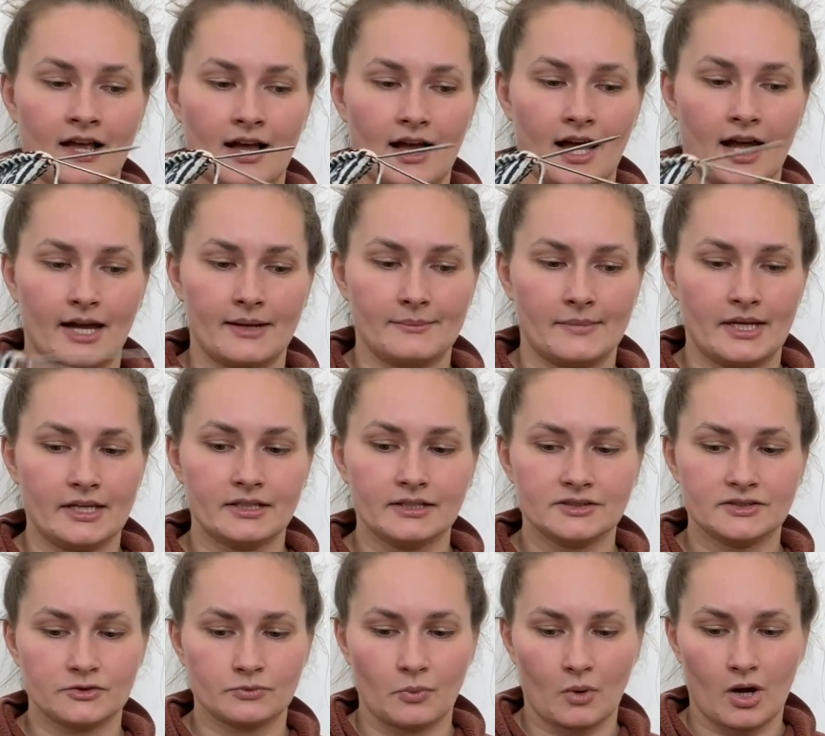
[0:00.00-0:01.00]
I made a
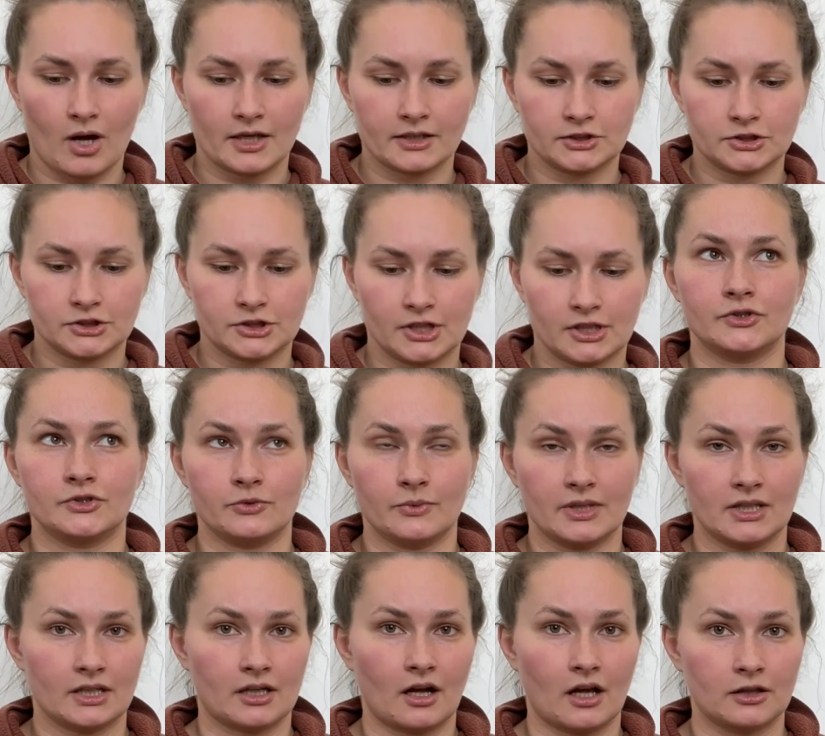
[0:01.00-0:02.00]
swatch doing the
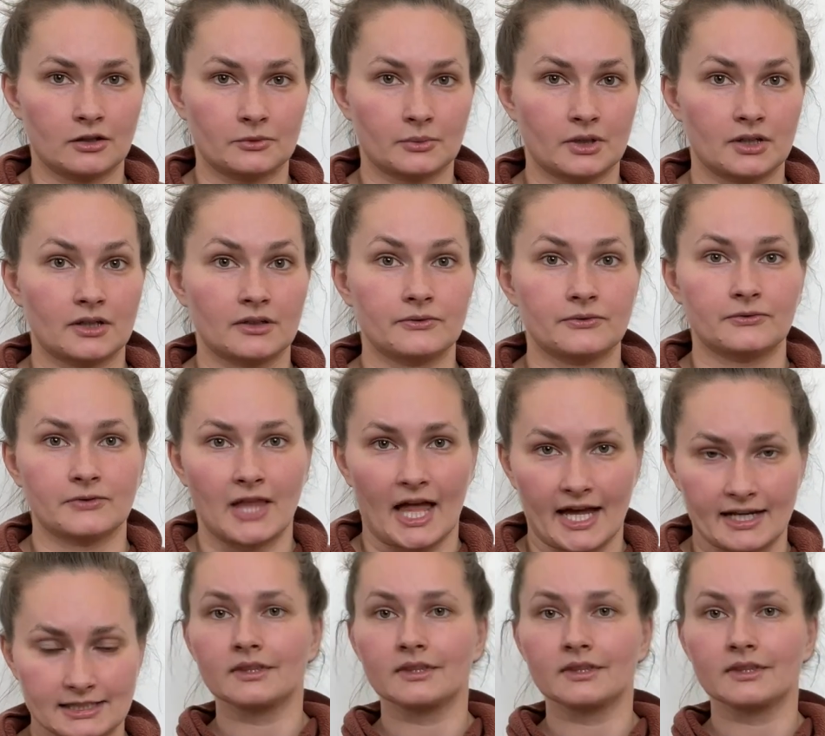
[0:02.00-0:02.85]
Colourwork flat.